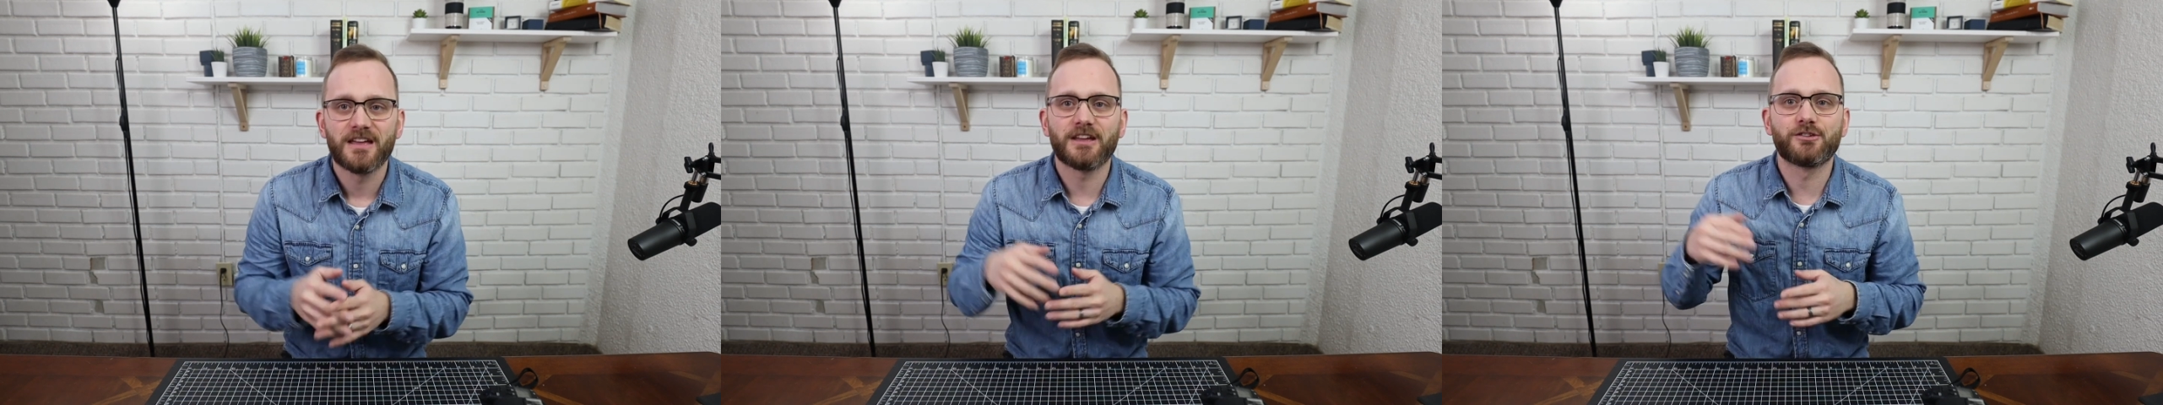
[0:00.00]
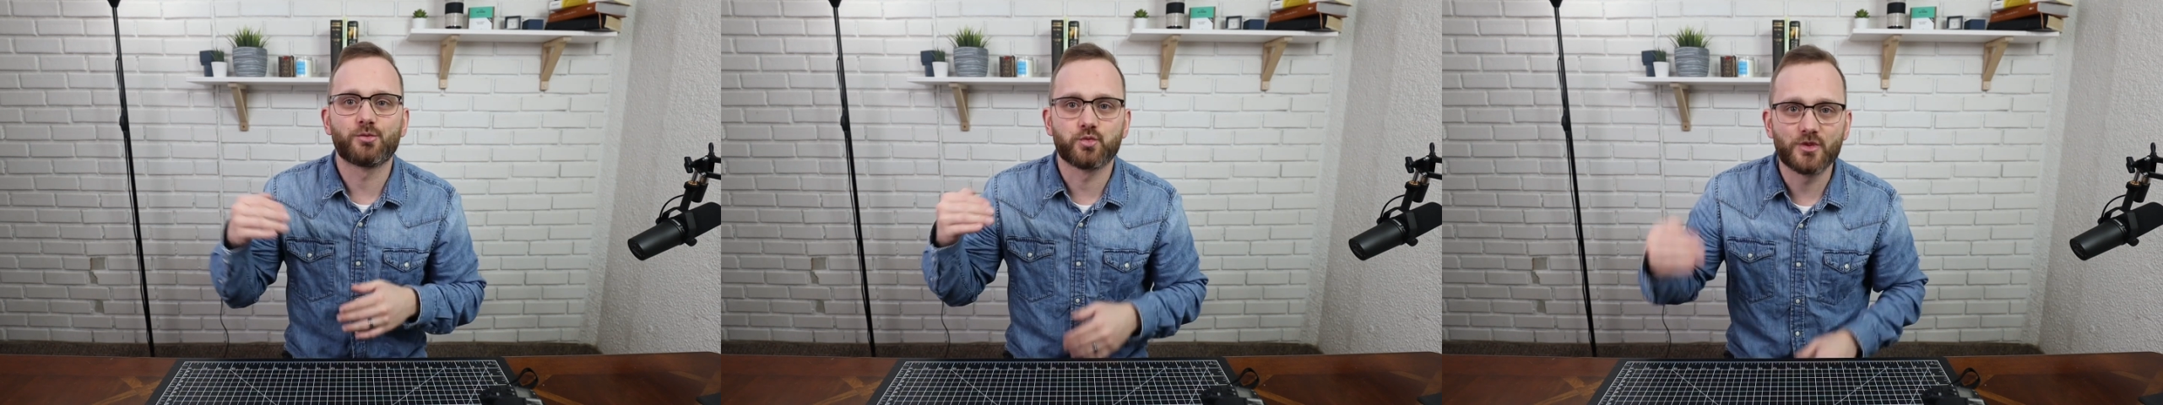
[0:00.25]

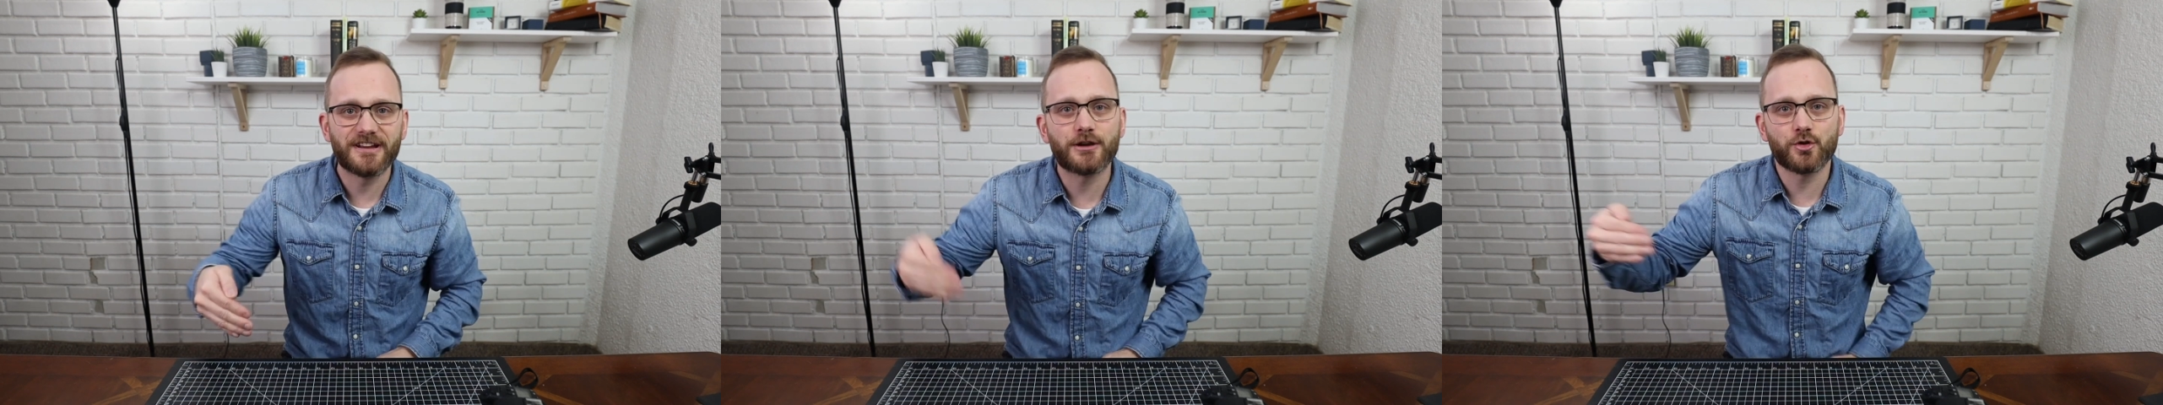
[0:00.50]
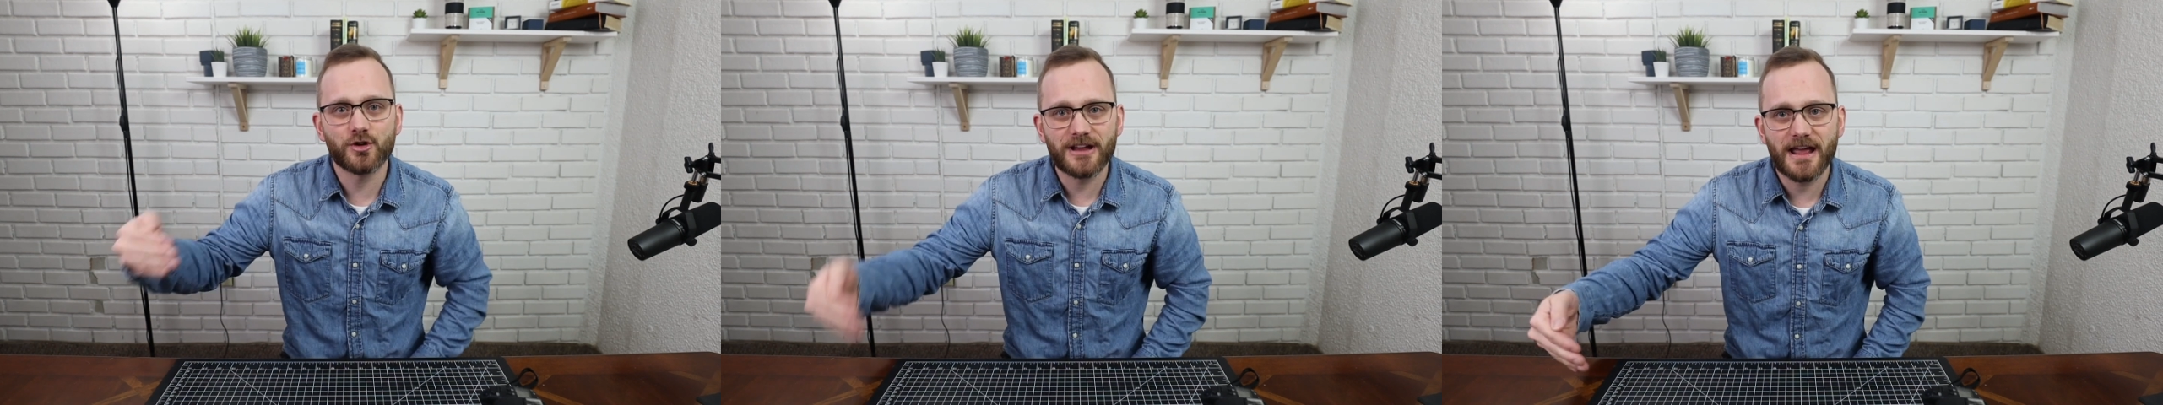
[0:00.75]
is
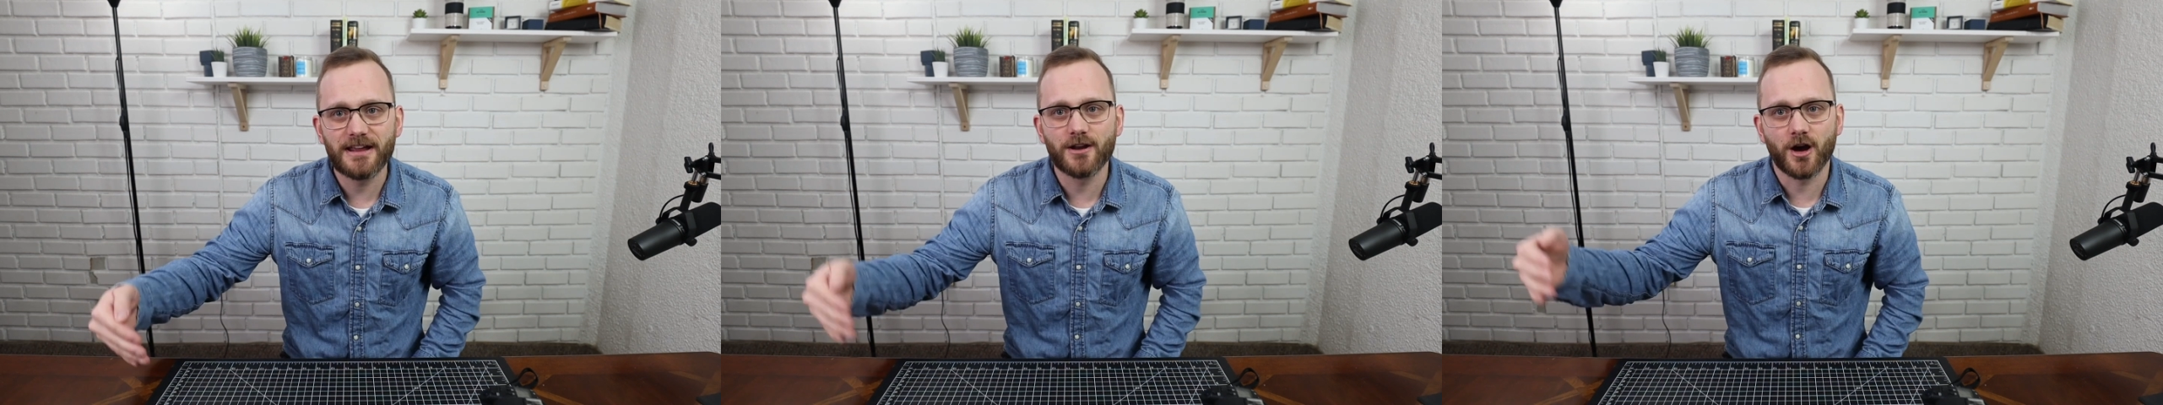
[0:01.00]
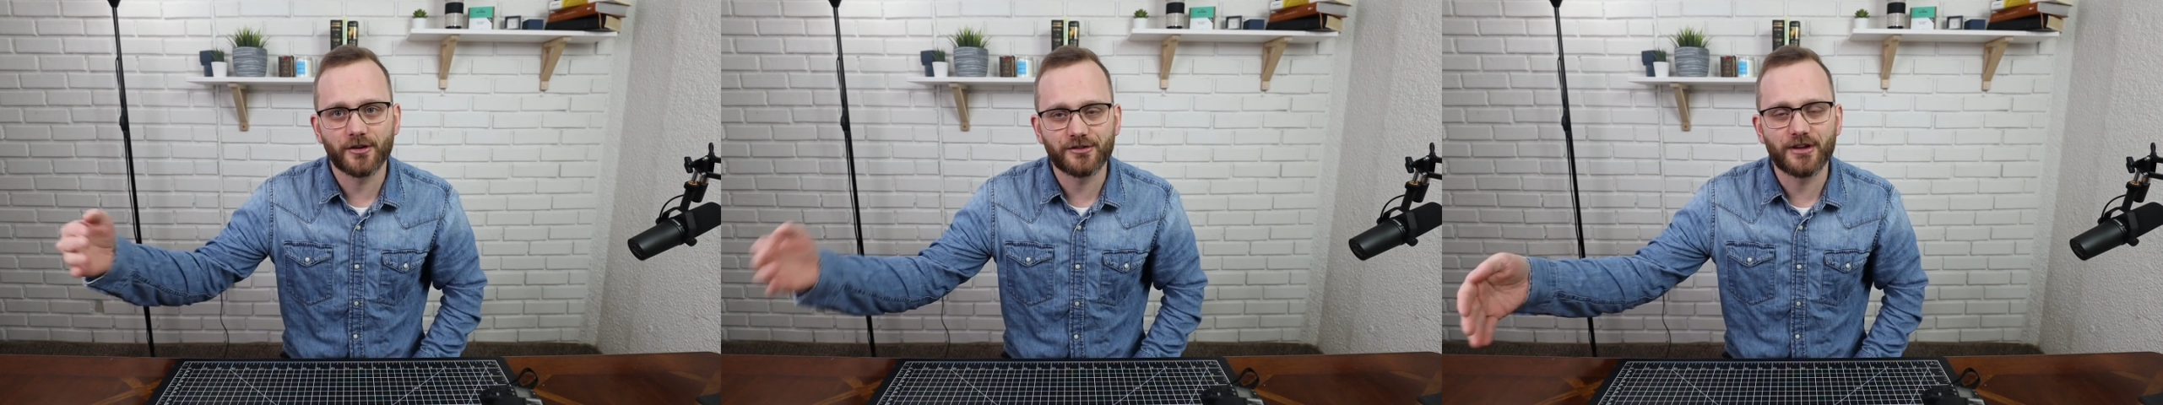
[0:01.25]
recreate
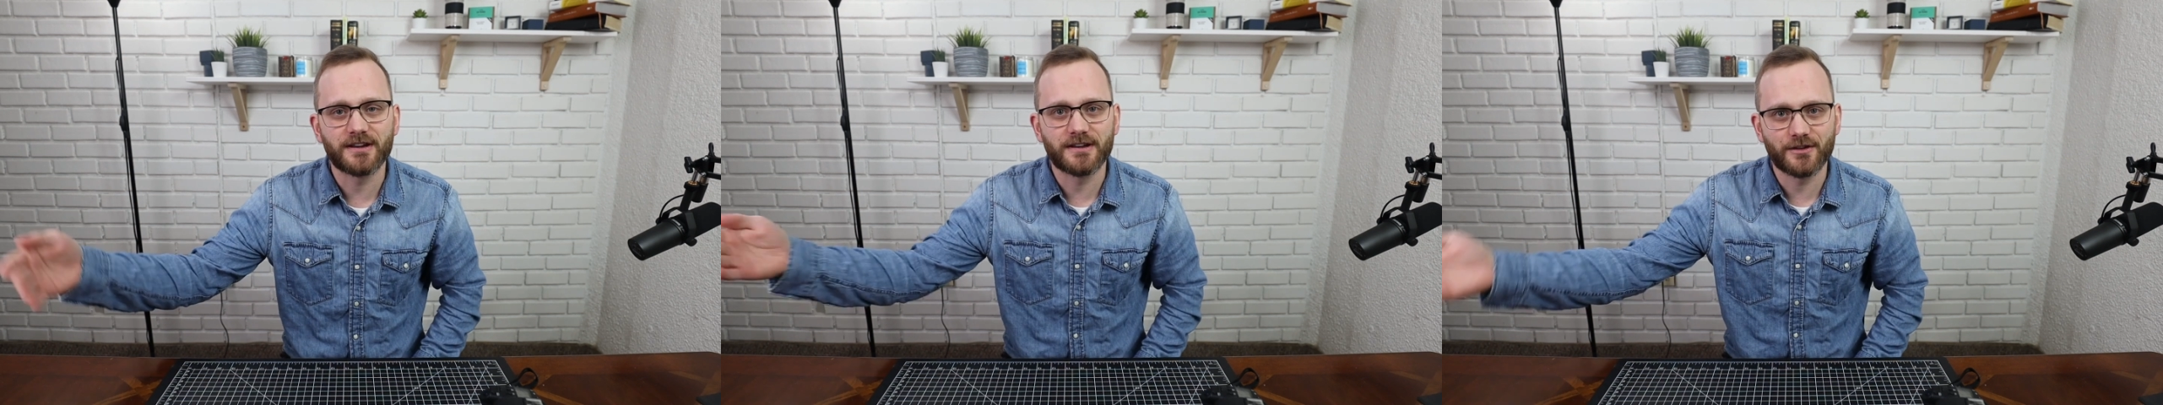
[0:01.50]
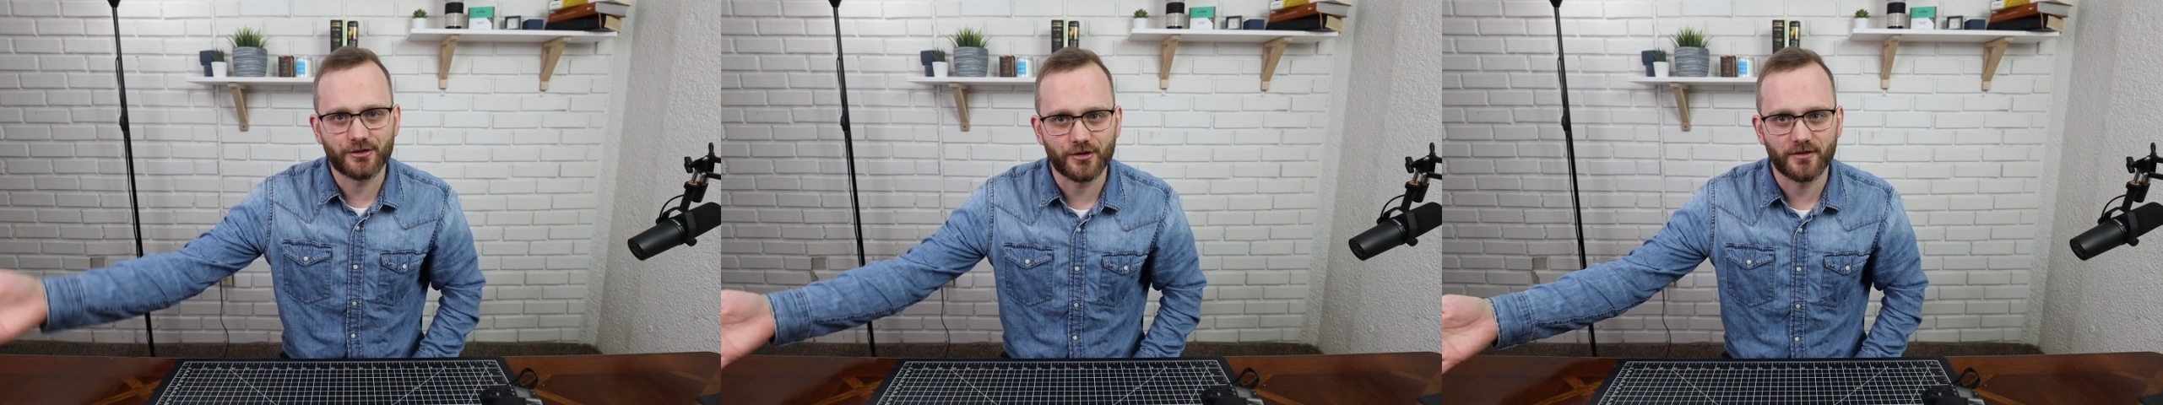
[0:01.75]
our
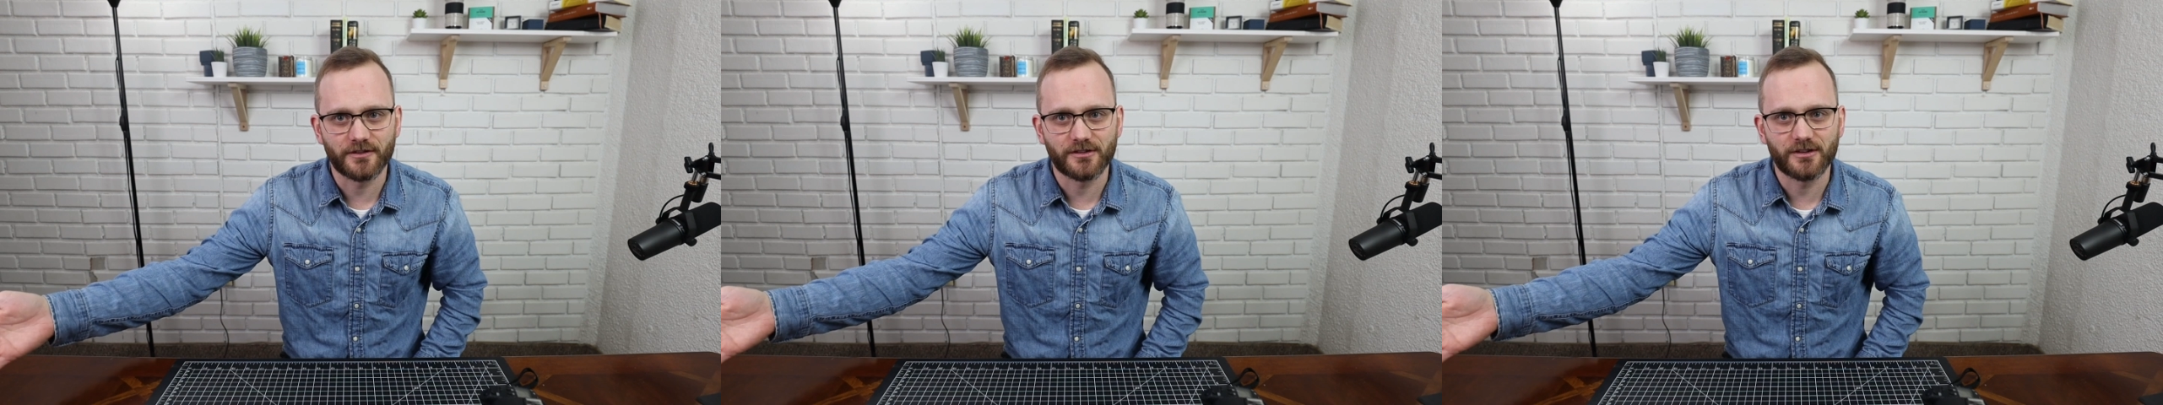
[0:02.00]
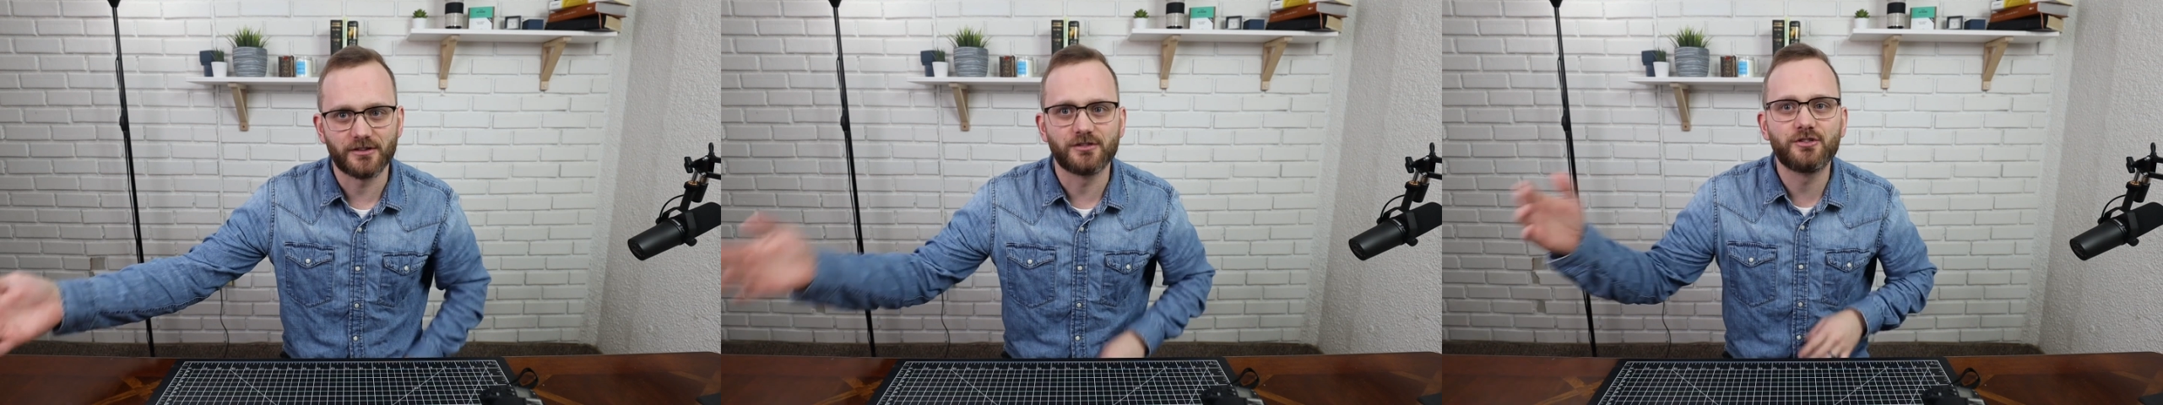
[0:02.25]
Sunday services.